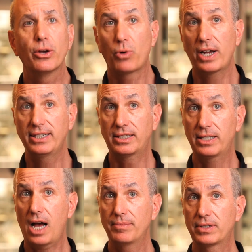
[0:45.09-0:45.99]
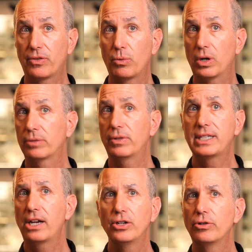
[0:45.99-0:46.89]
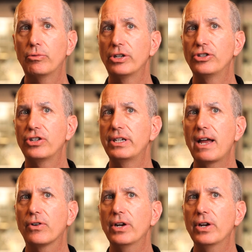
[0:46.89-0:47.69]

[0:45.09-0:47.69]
The rice snobs of the world will tell you, well, you should never